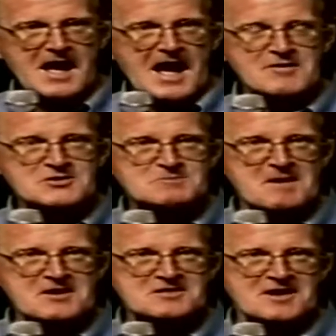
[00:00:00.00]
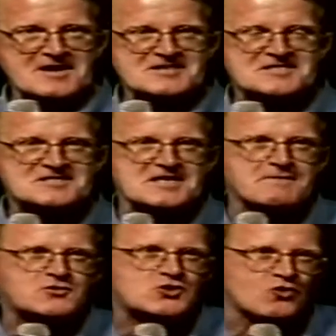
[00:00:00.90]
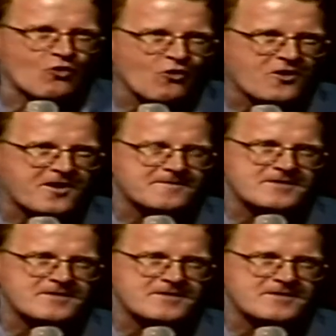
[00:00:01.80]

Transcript: Our speaker tonight is Steve Chalke.